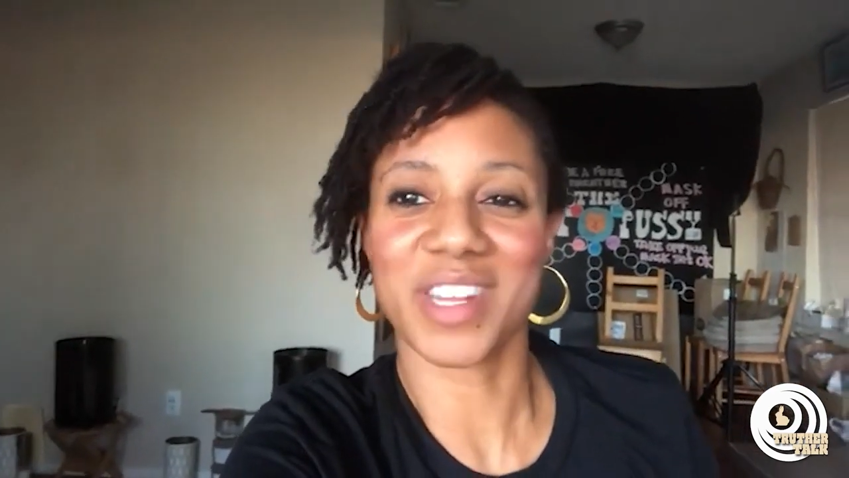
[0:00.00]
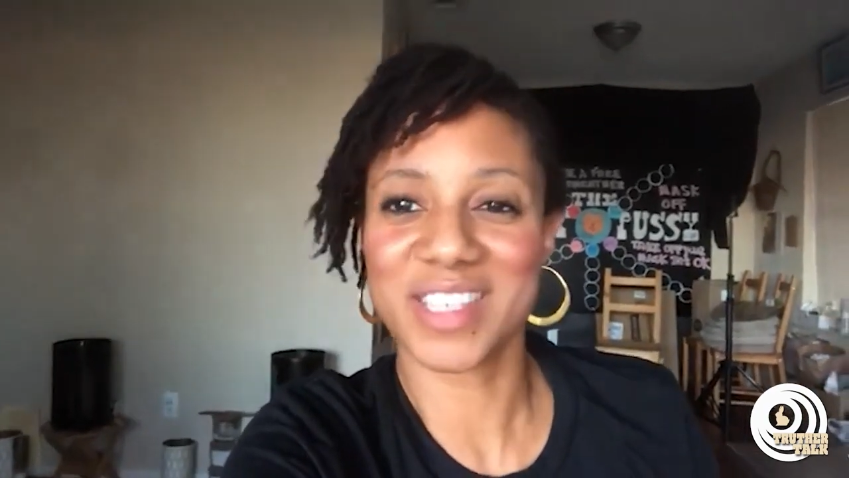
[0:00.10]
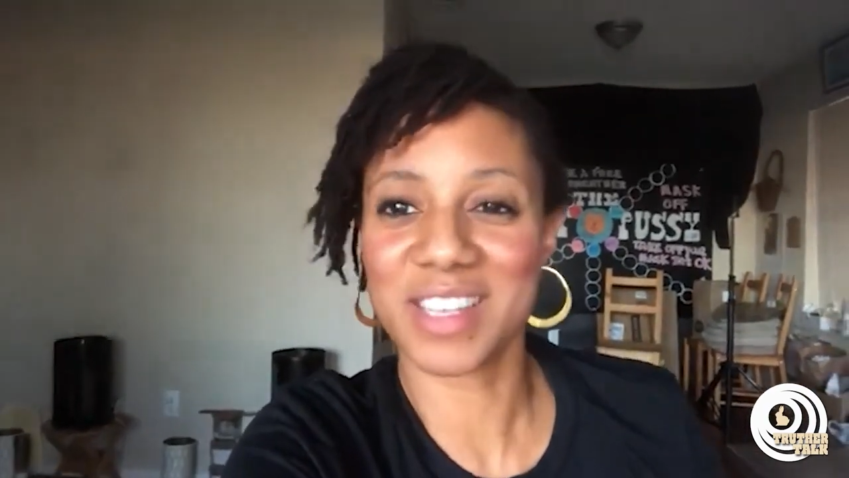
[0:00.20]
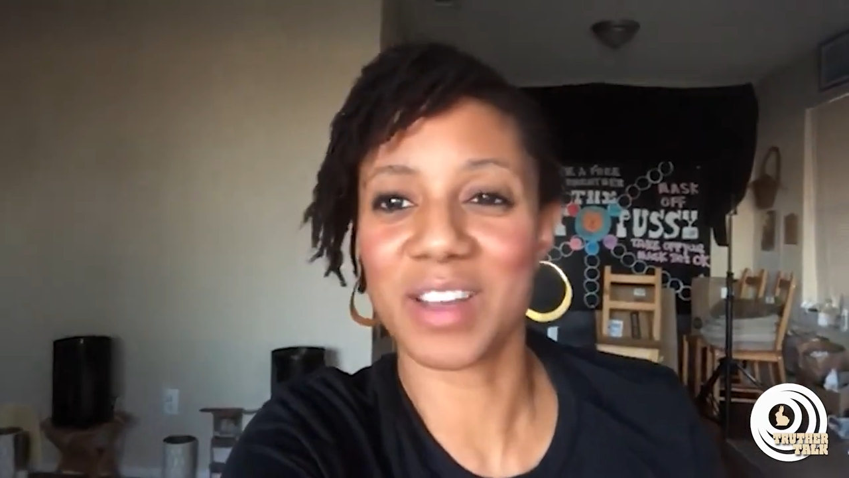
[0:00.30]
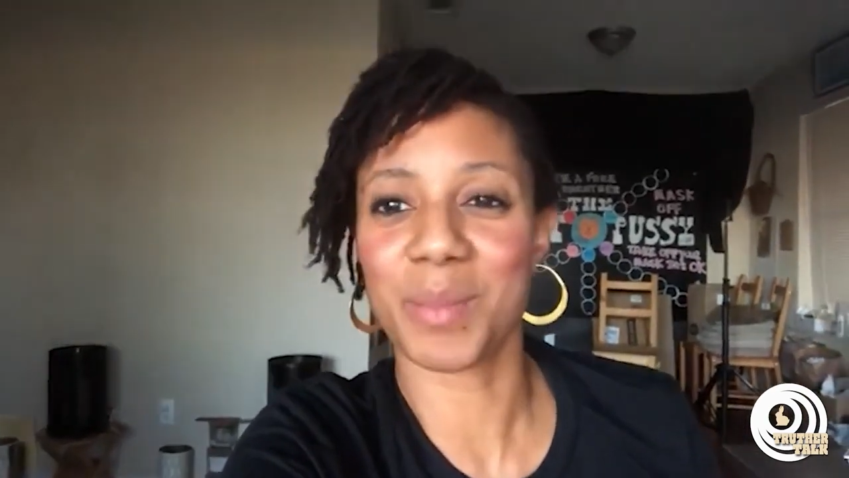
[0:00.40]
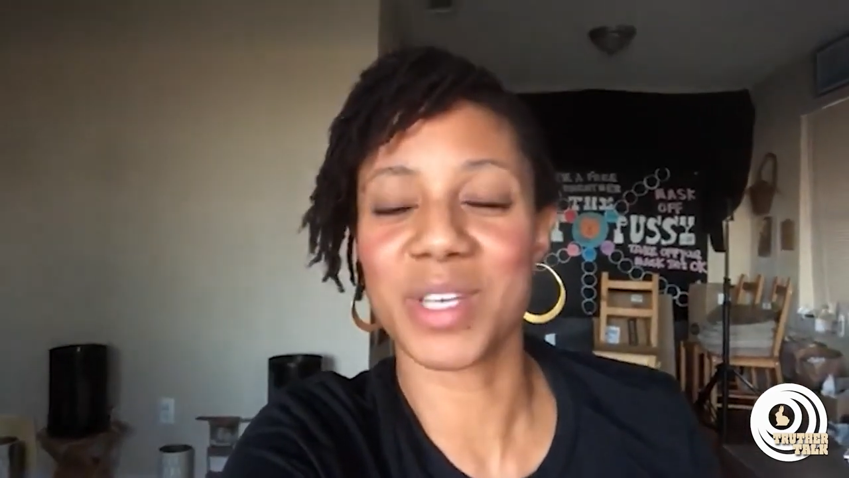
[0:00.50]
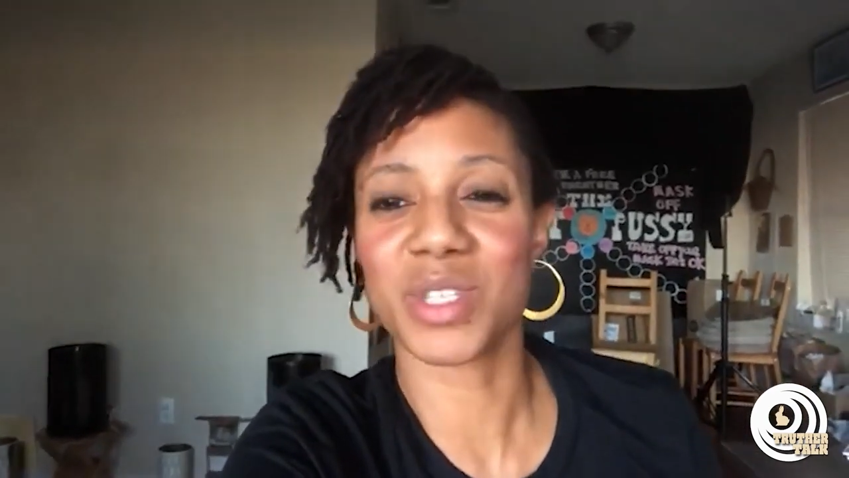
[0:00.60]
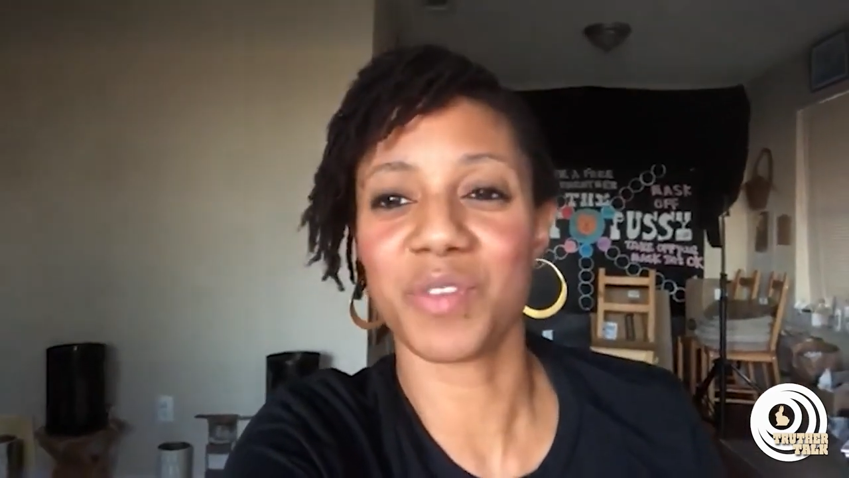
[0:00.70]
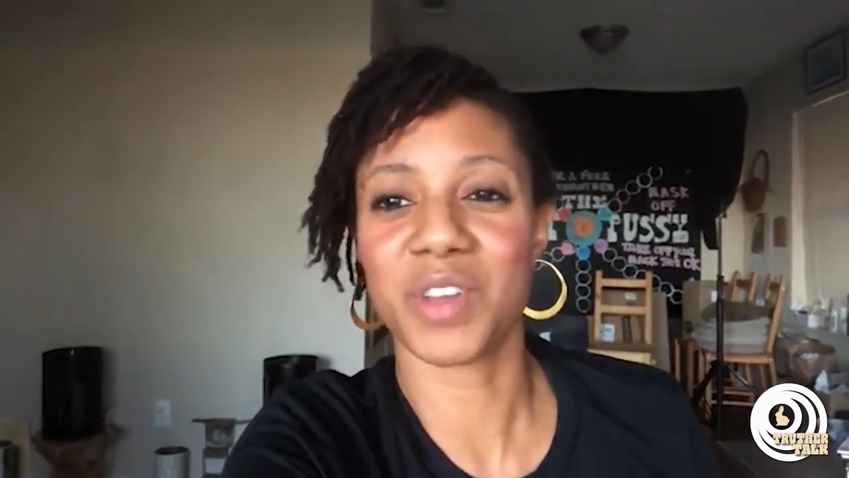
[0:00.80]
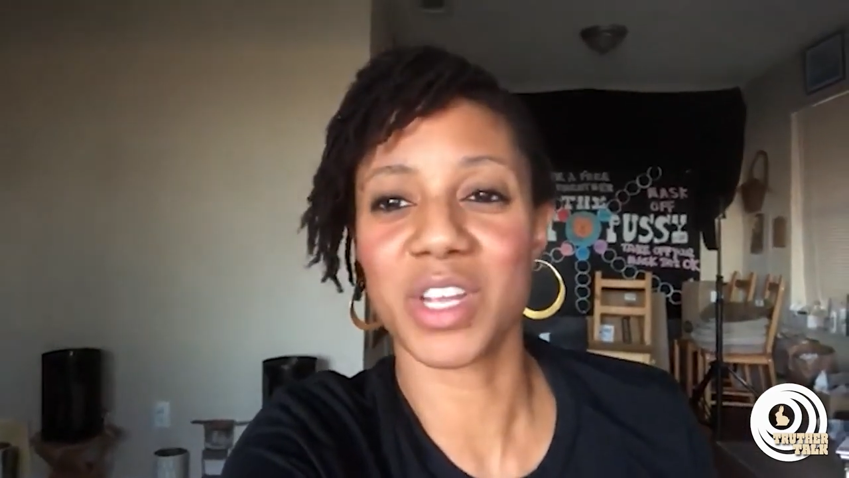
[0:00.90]
did cut
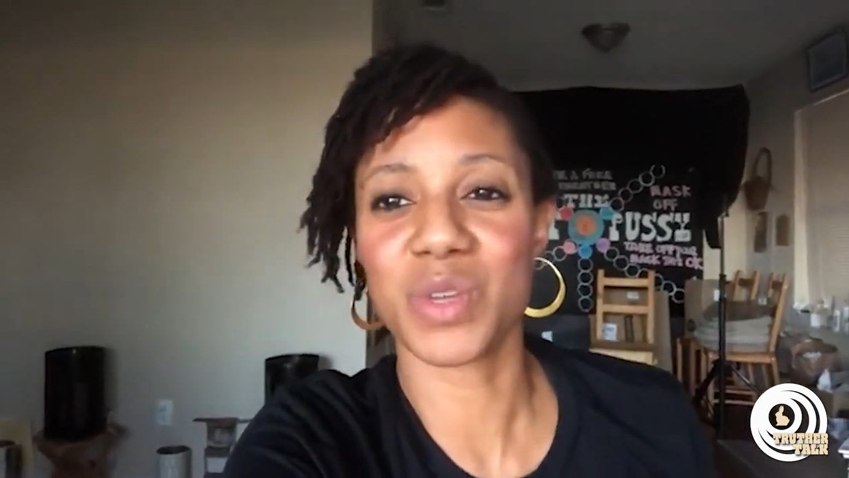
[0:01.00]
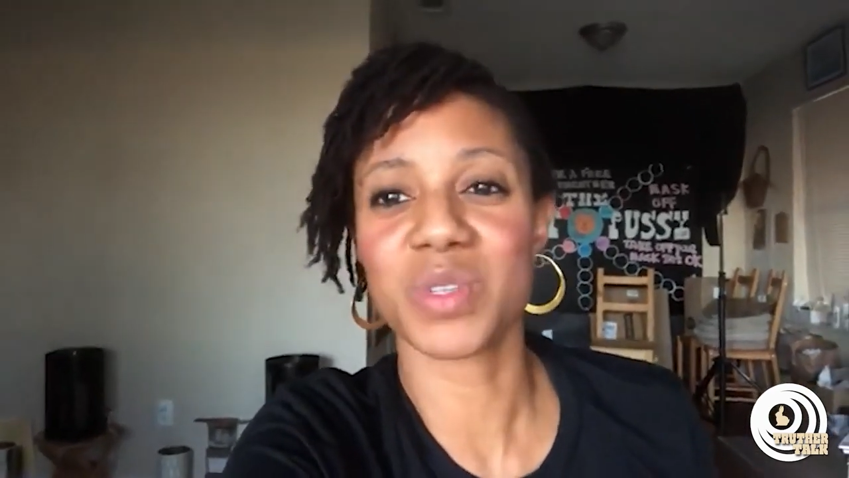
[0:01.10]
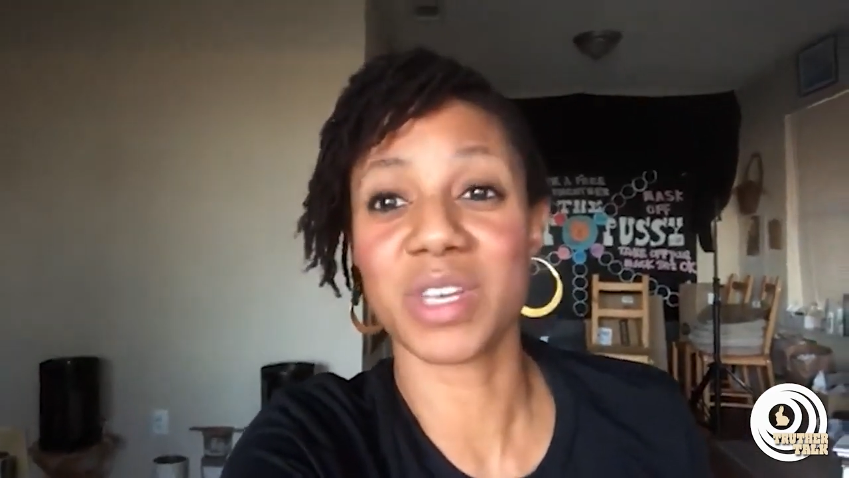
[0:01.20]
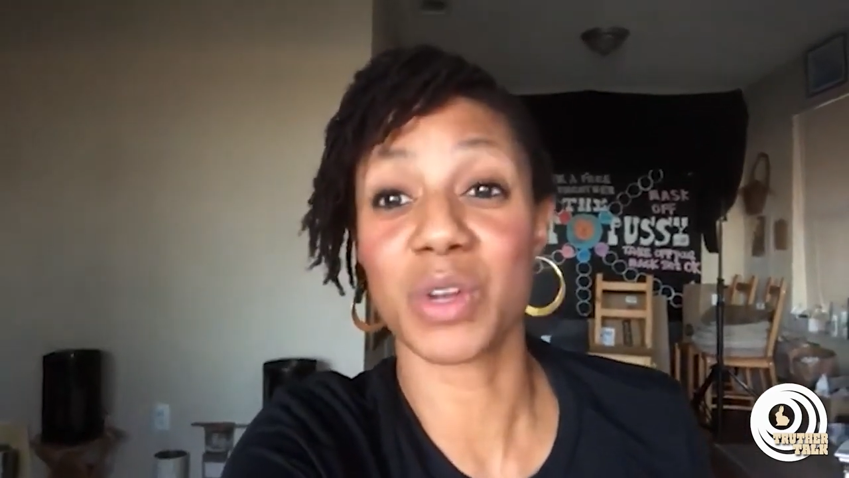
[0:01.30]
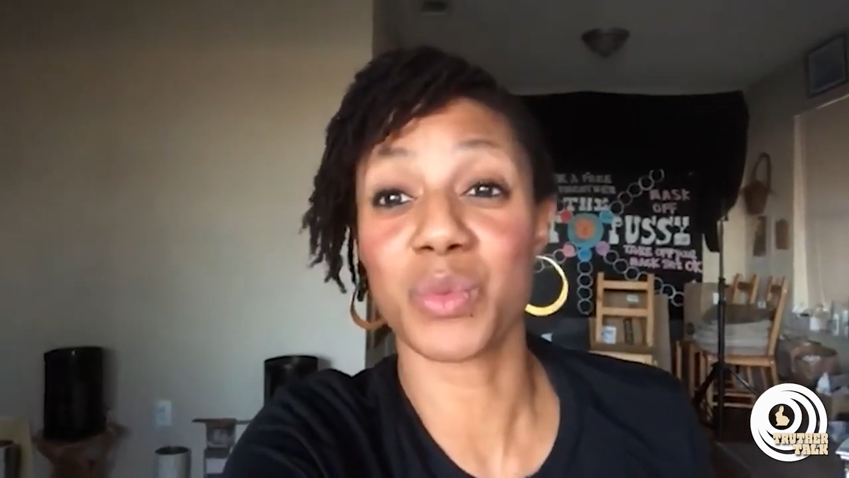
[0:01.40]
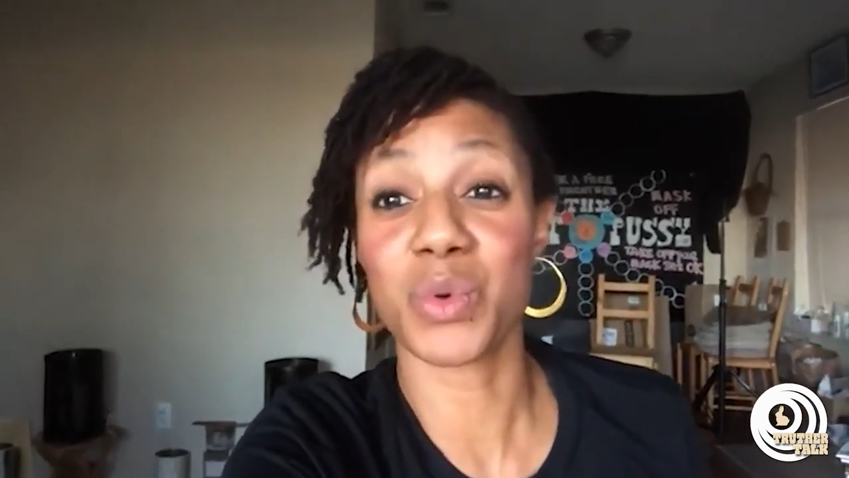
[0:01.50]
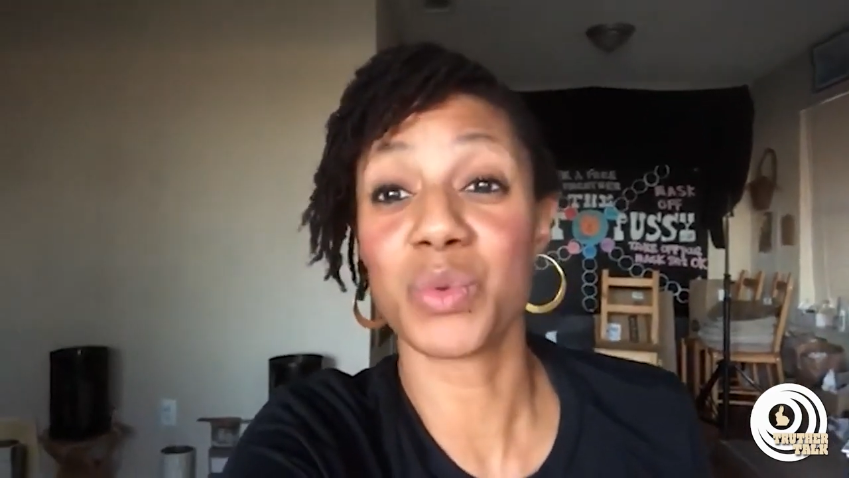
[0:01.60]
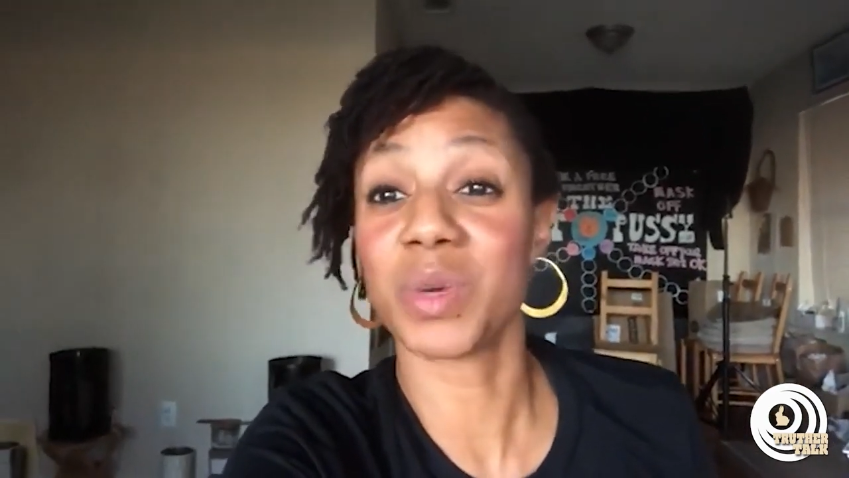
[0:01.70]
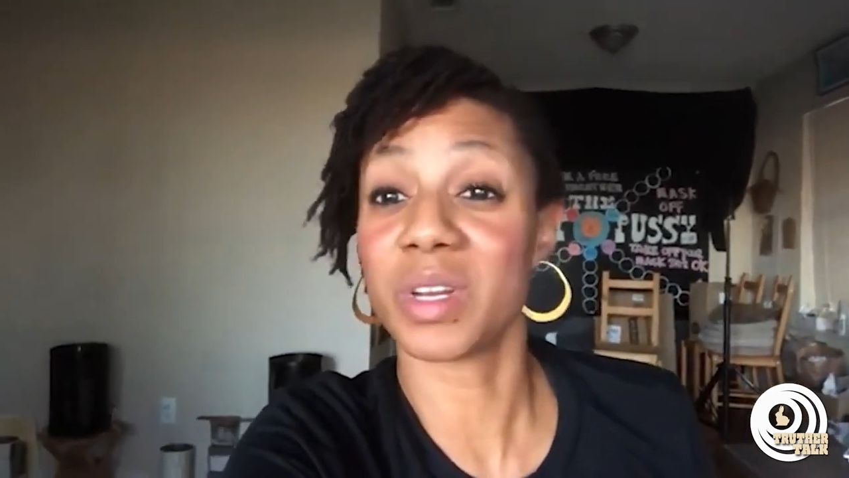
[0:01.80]
myself and I used it in a wound,